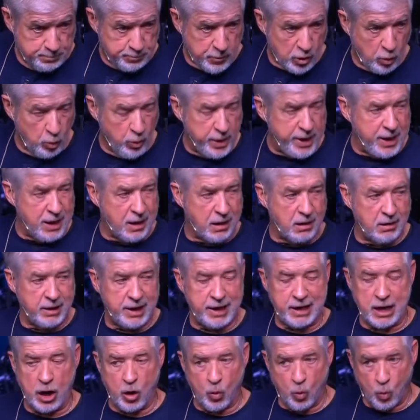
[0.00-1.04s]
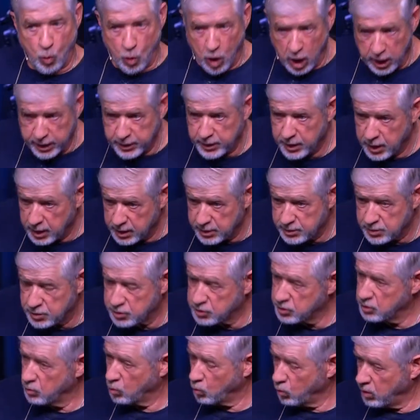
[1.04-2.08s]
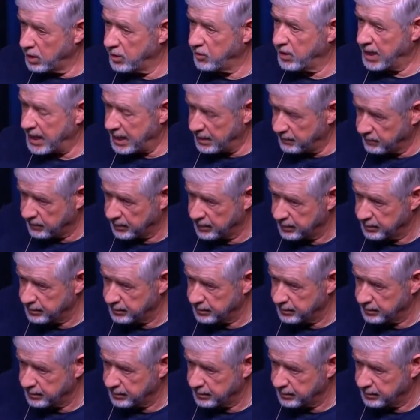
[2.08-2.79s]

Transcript: We are in a oneness with heaven.